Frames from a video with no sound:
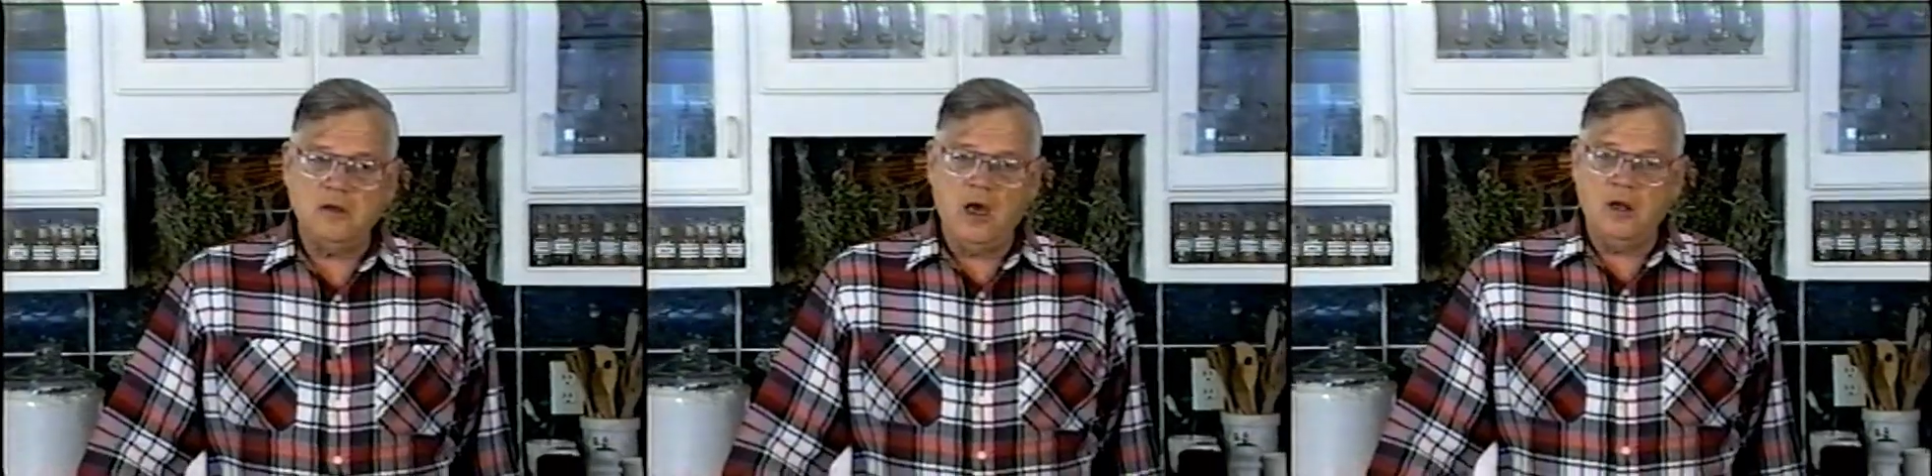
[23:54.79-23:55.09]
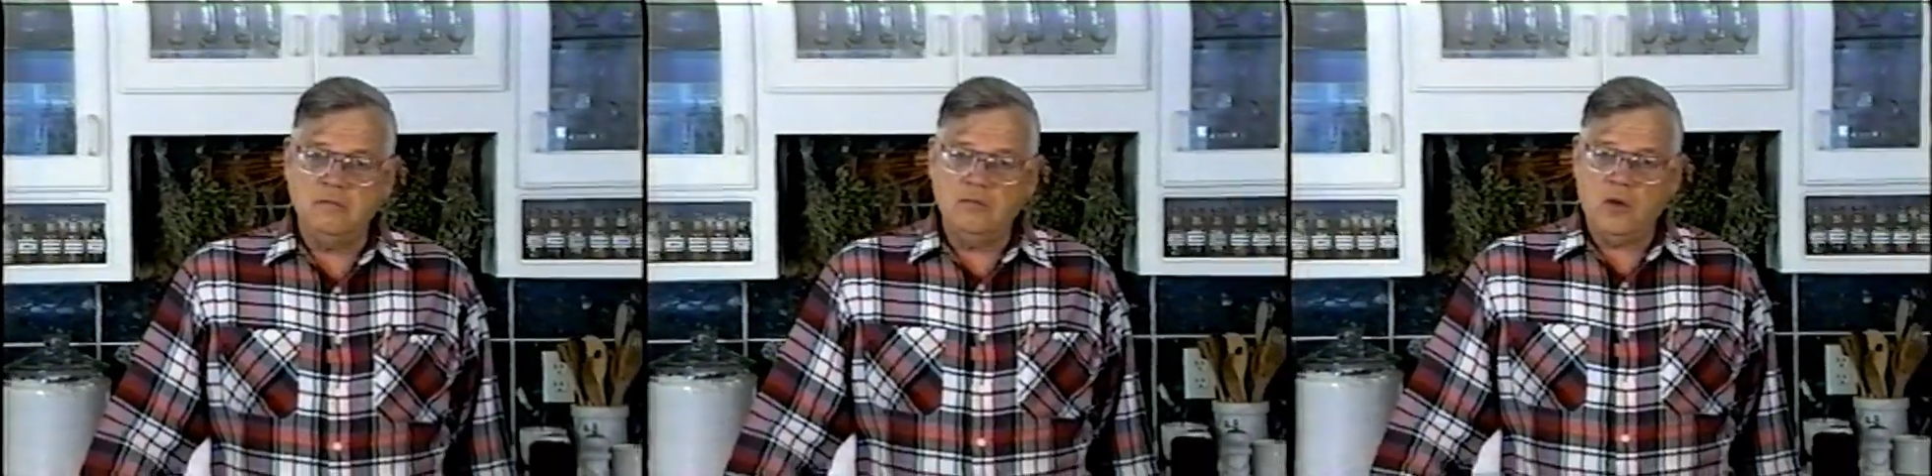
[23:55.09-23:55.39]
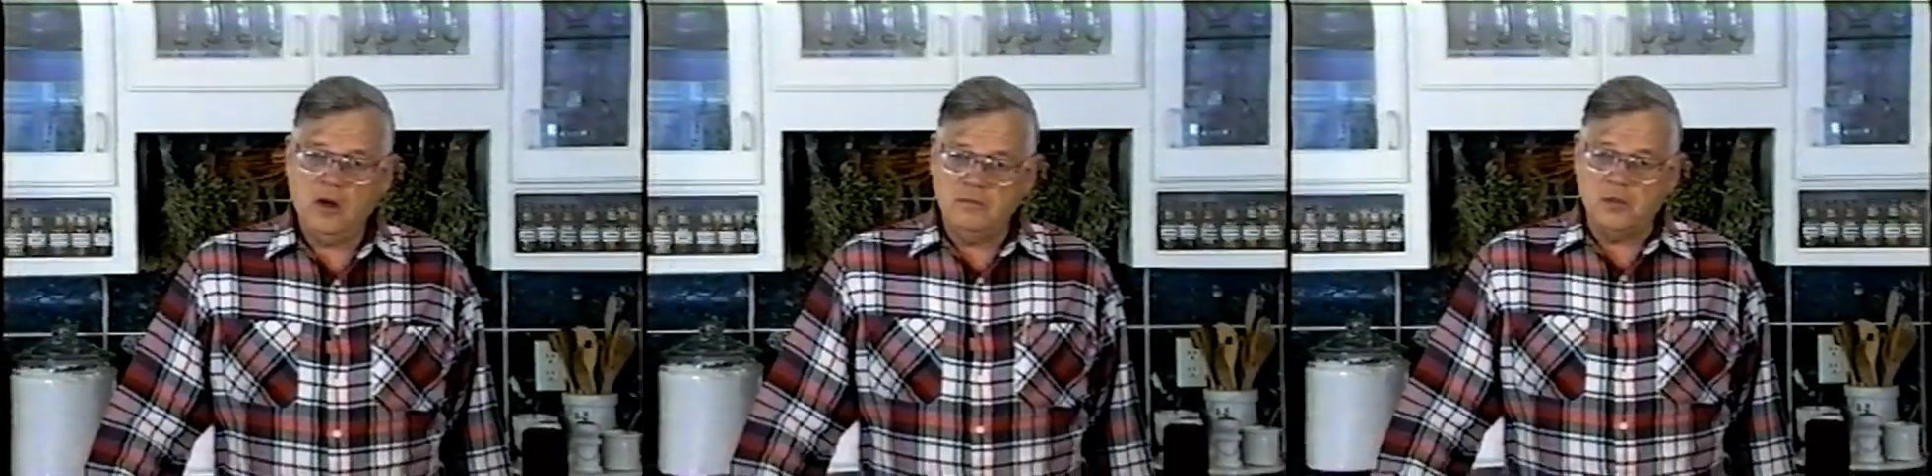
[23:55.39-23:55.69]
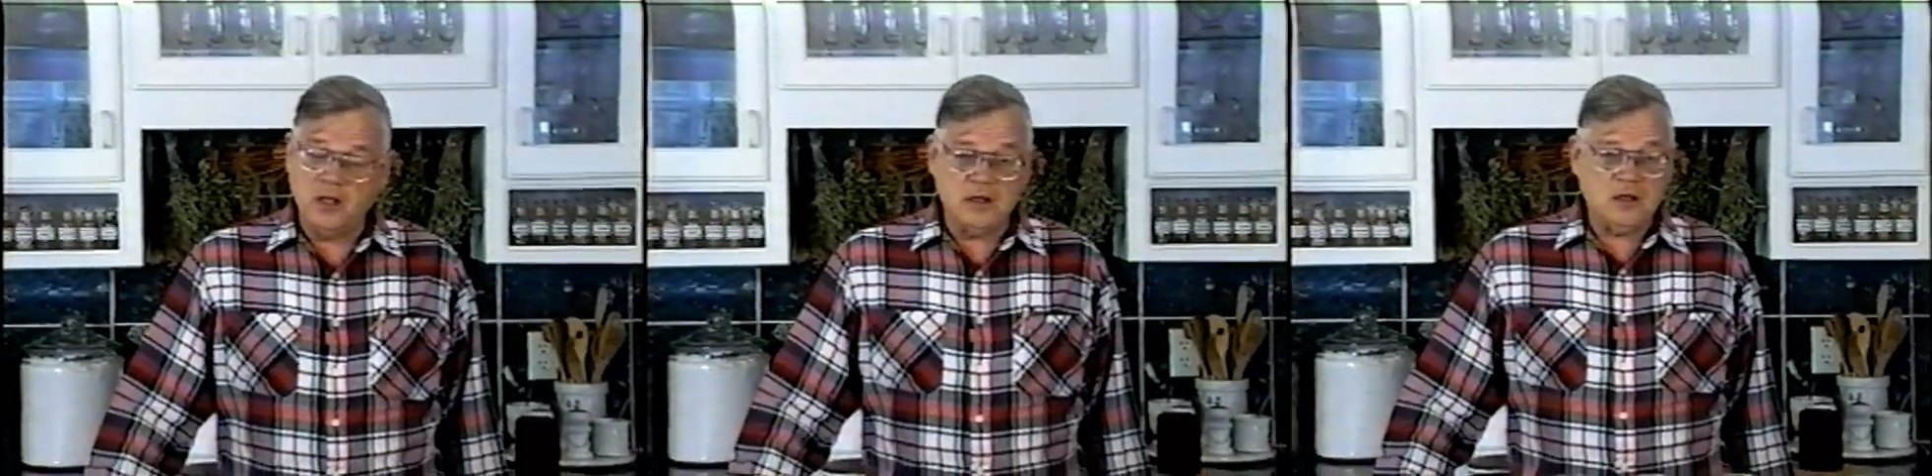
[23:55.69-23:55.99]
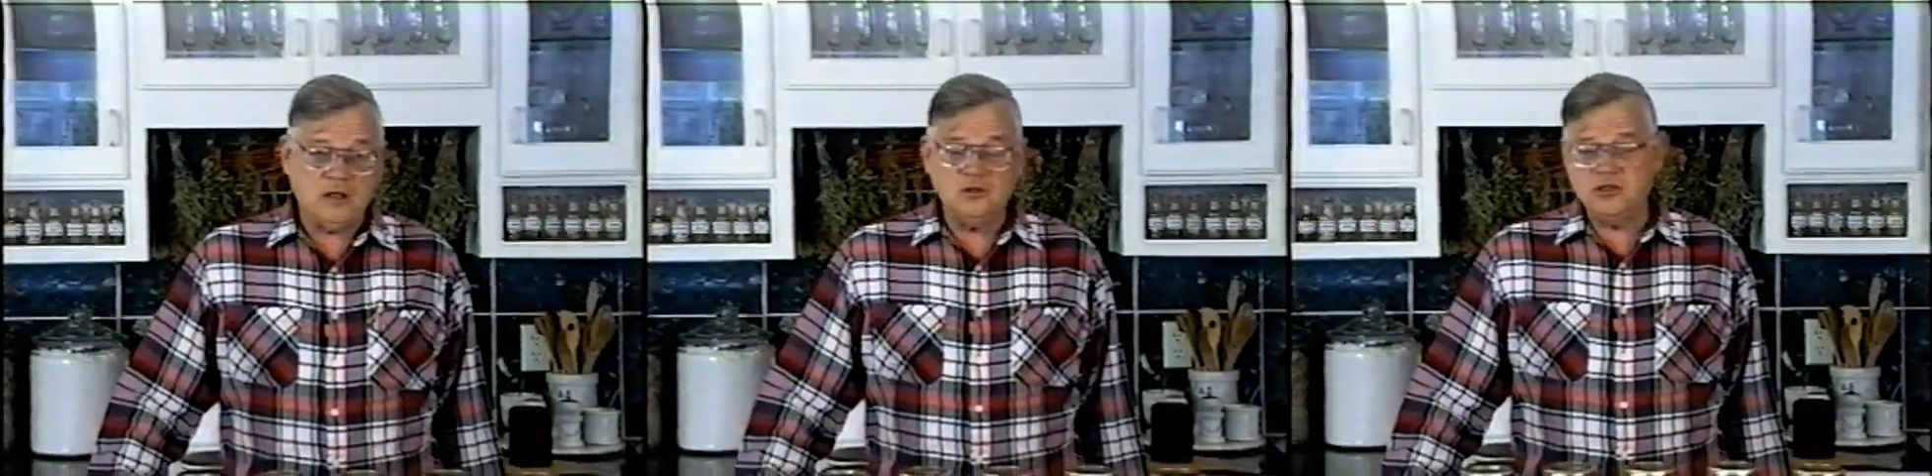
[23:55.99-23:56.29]
and more humble and
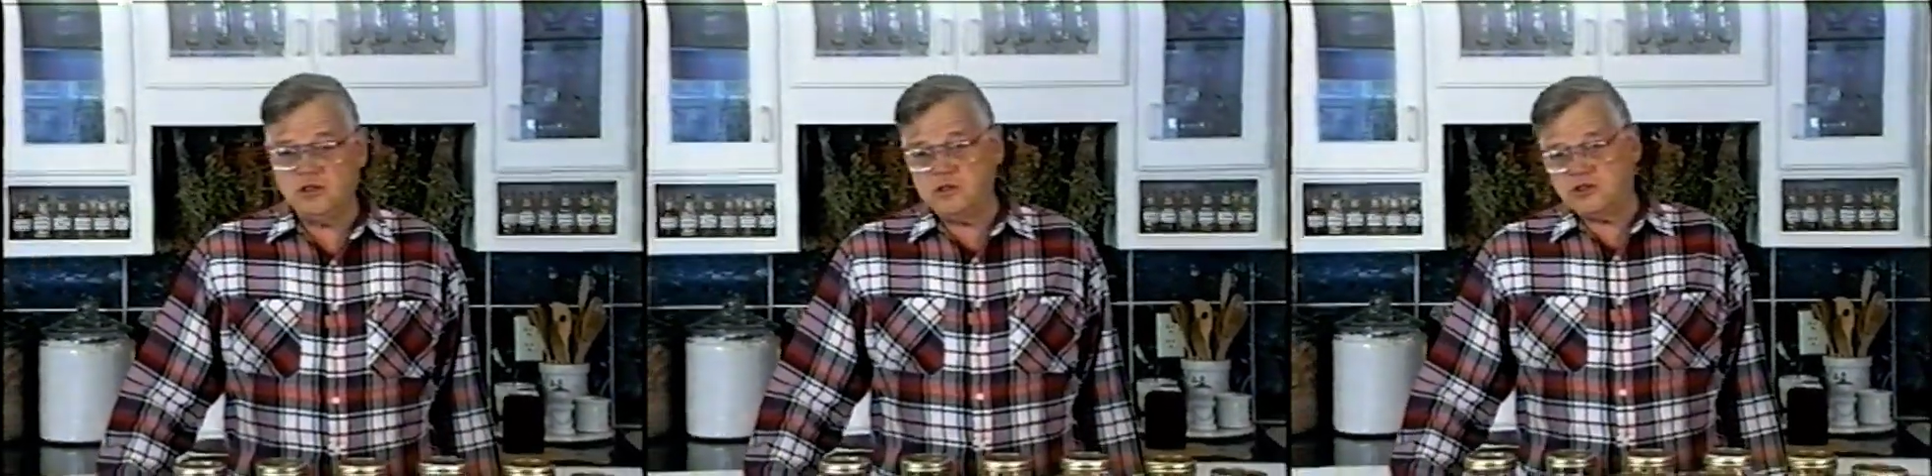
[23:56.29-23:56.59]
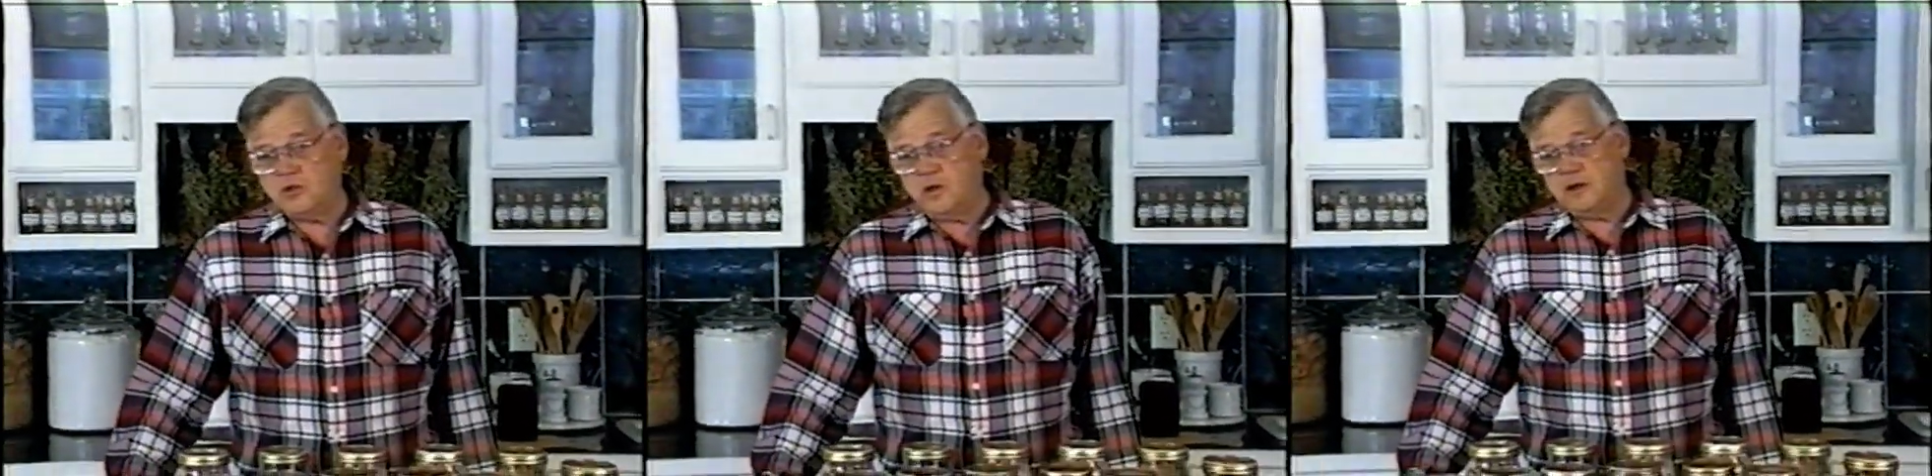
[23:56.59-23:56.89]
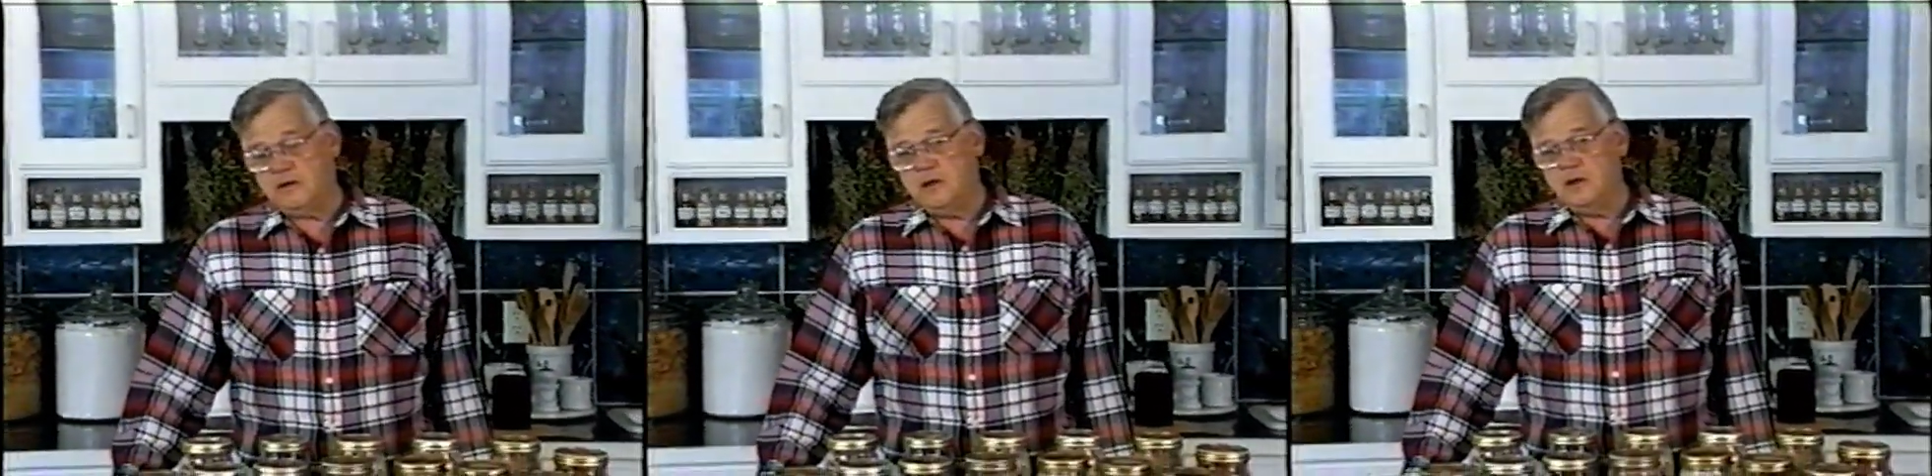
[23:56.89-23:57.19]
closer to the soil.